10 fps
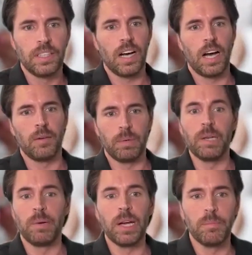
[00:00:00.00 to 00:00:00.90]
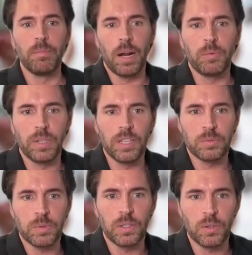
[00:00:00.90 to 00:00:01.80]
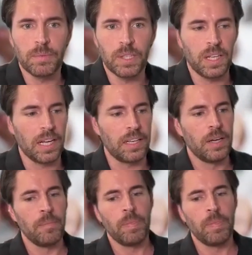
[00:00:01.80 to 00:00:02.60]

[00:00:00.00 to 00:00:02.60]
but had bought in Windows and were a normal client.